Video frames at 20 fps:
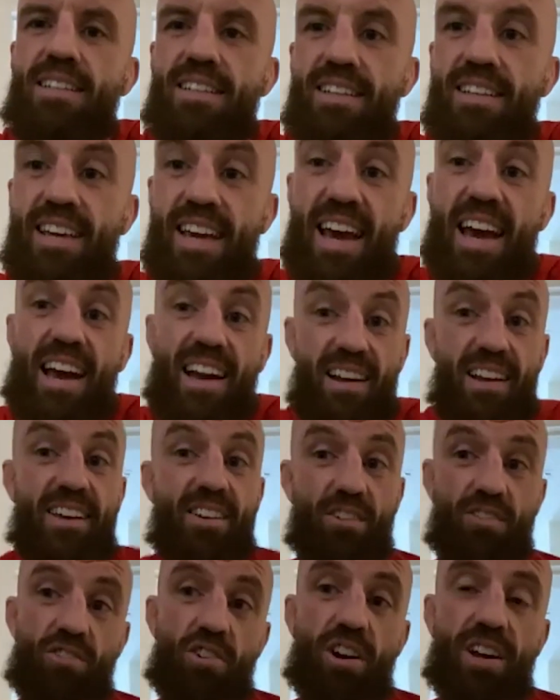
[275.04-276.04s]
Yeah, like
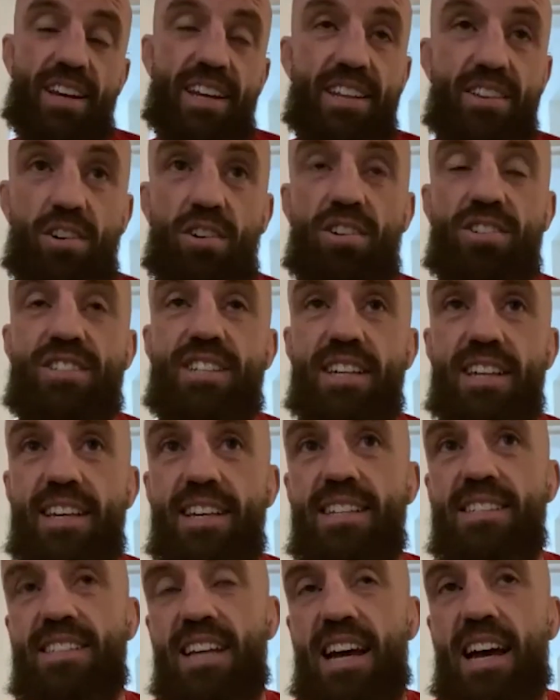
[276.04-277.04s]
you're right. He does.
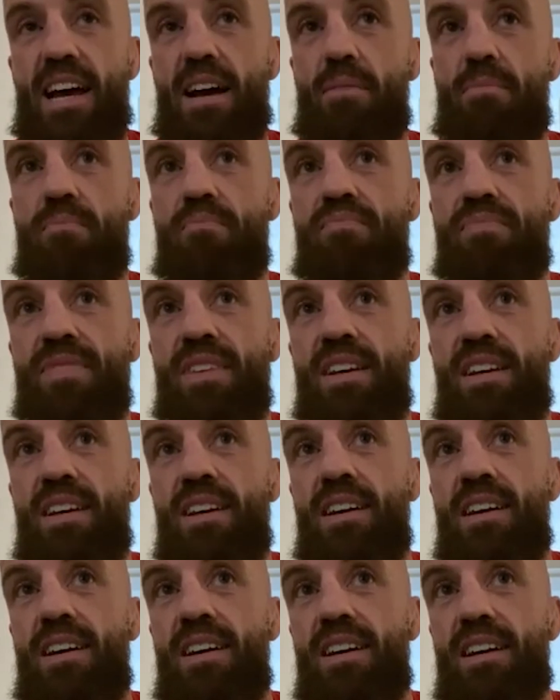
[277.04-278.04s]
He's, um,
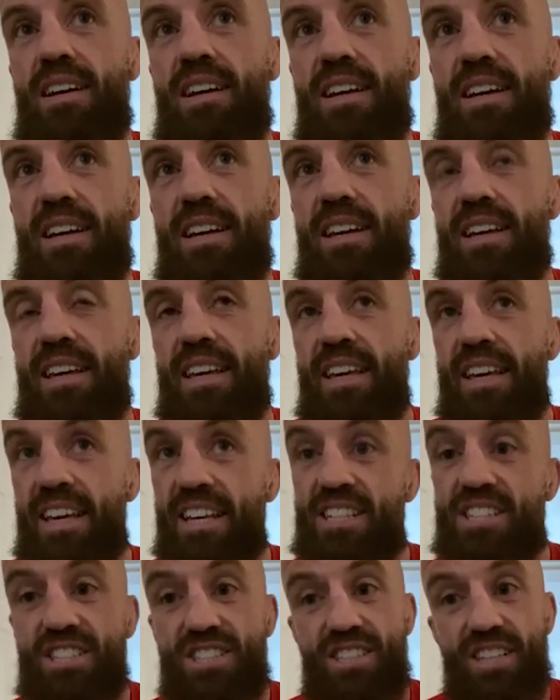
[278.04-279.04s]

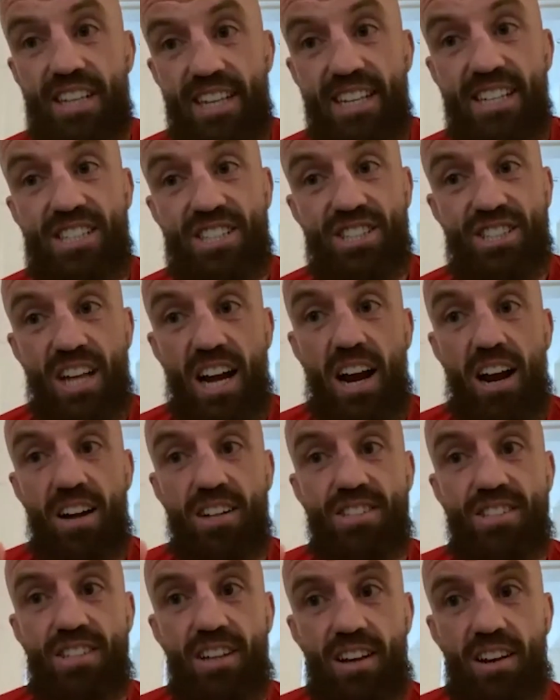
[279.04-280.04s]
he he
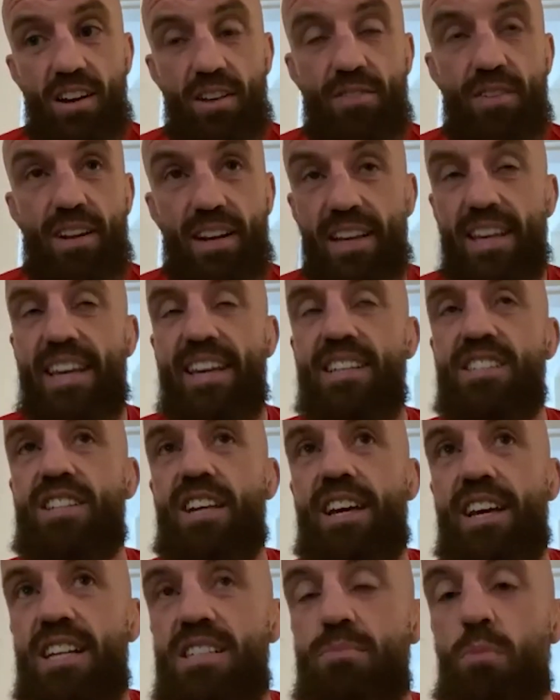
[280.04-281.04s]
starts a lot like he's
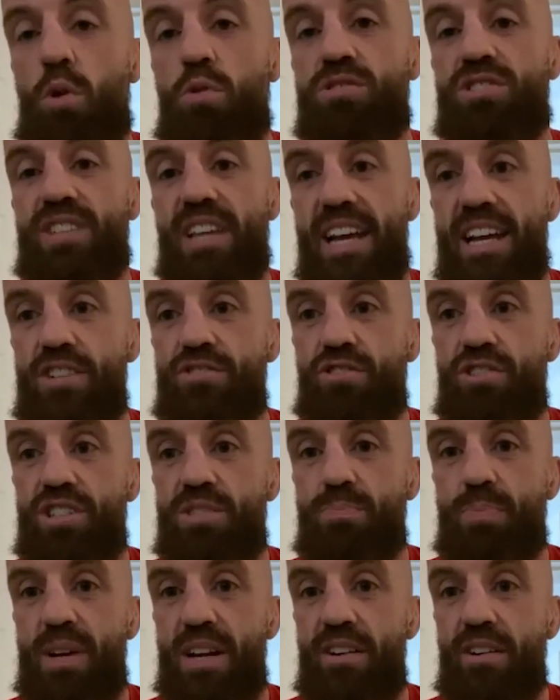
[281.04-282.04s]
his most
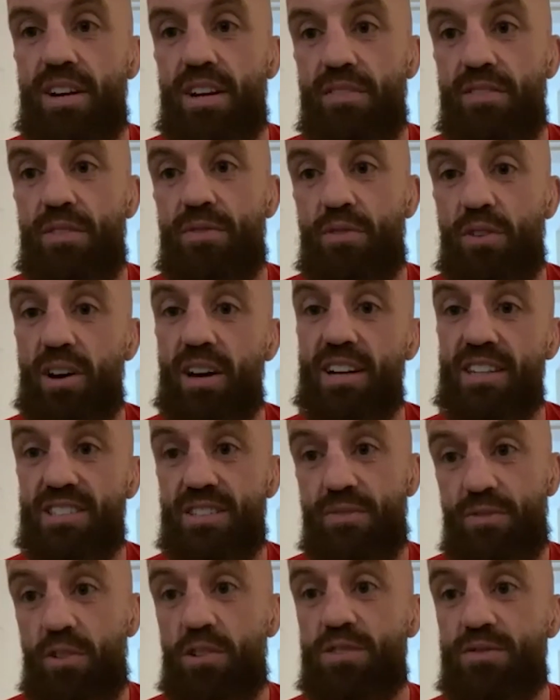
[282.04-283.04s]
dangerous period of the fight is
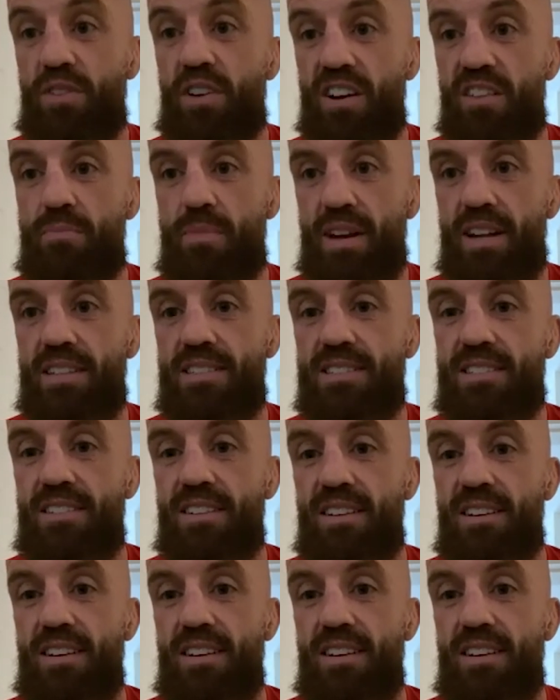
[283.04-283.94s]
the first five minutes,